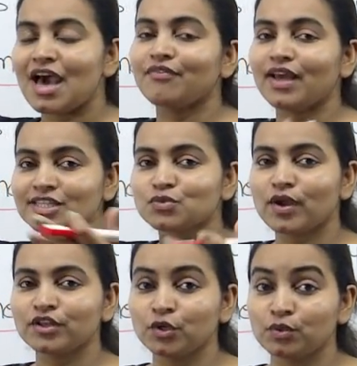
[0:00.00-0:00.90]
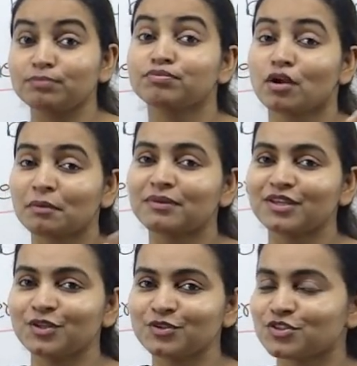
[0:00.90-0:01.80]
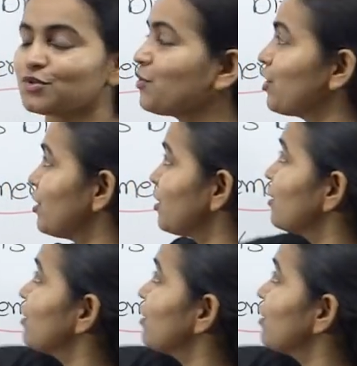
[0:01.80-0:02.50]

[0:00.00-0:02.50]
that's when you will probably use the word